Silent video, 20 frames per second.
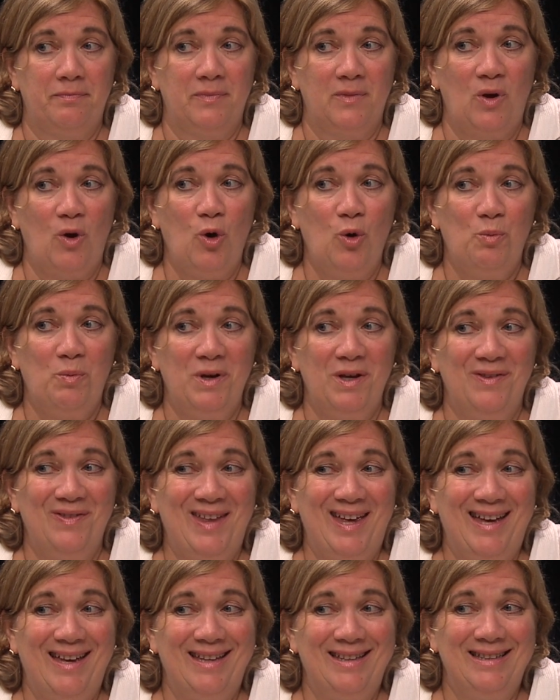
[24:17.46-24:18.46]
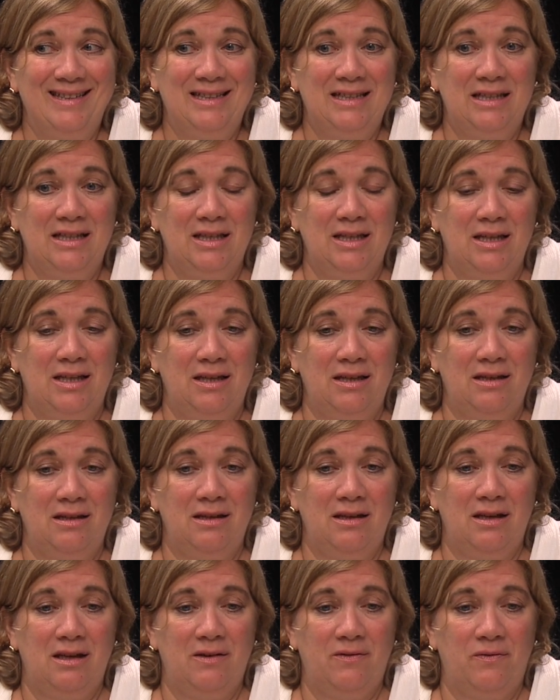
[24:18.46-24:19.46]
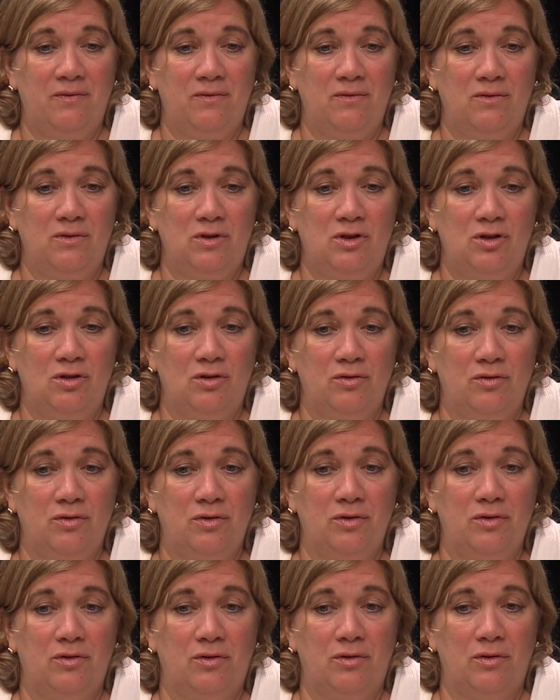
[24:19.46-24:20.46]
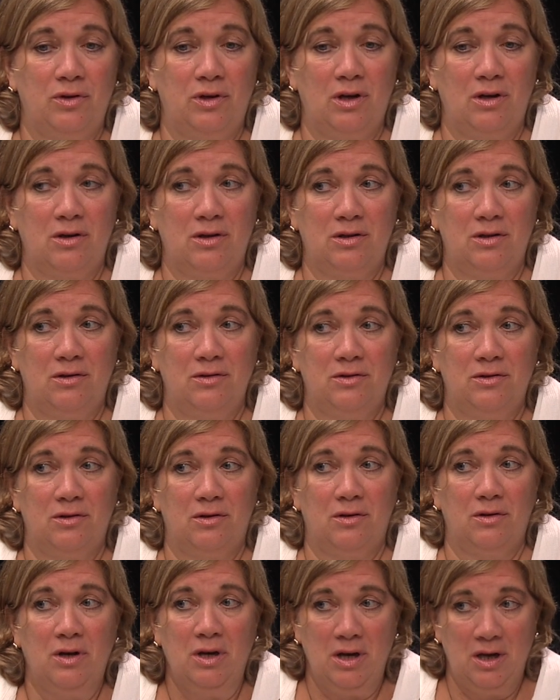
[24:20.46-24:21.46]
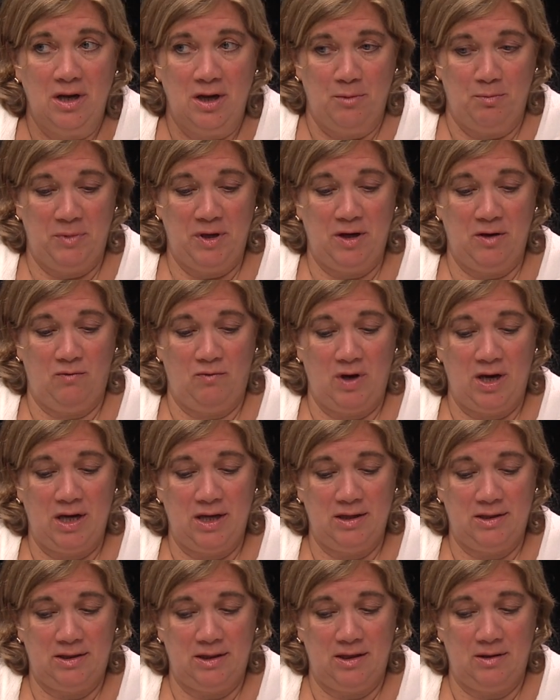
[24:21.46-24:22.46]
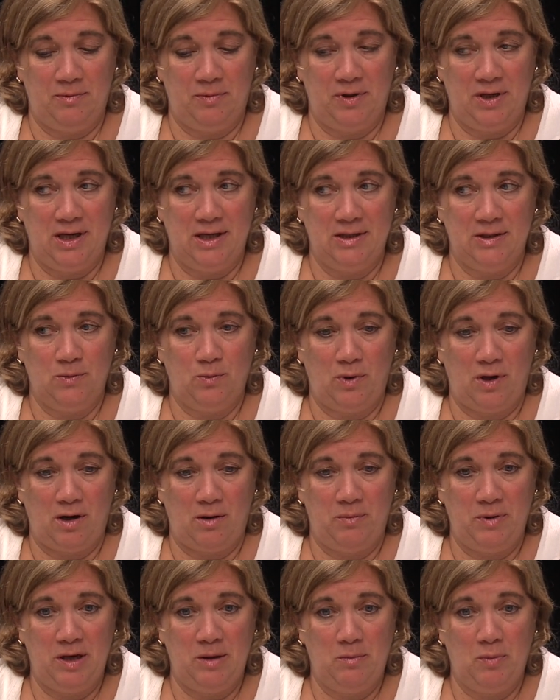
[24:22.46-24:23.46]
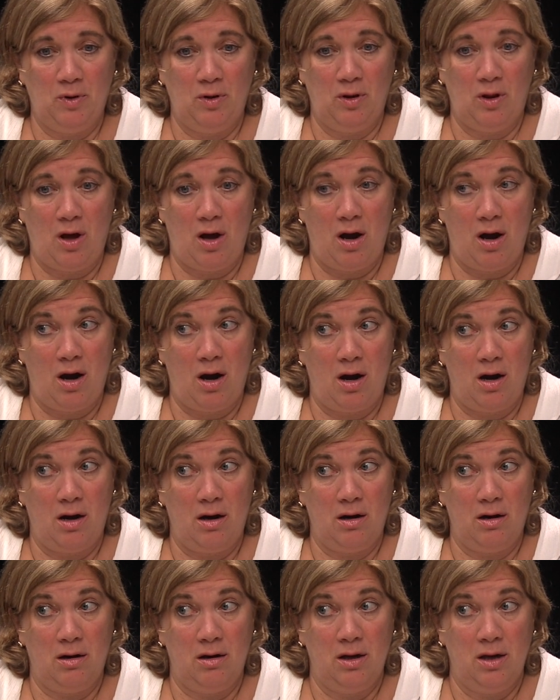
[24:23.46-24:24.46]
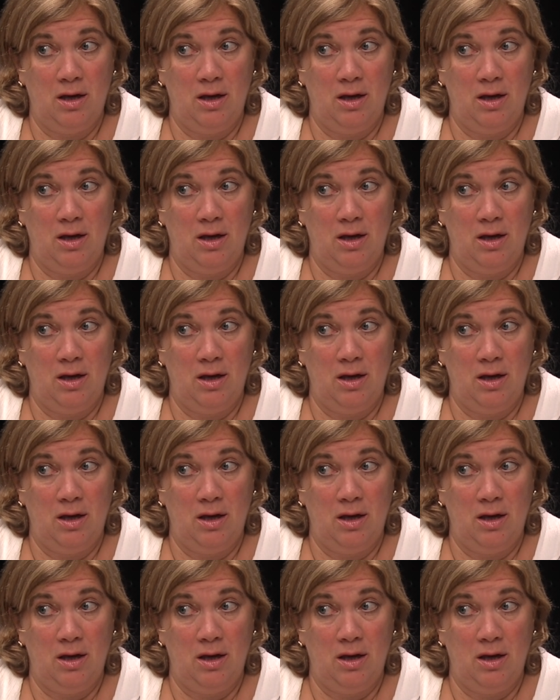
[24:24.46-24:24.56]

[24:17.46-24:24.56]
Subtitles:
hoping that if children or young adults are being raised in a place where people are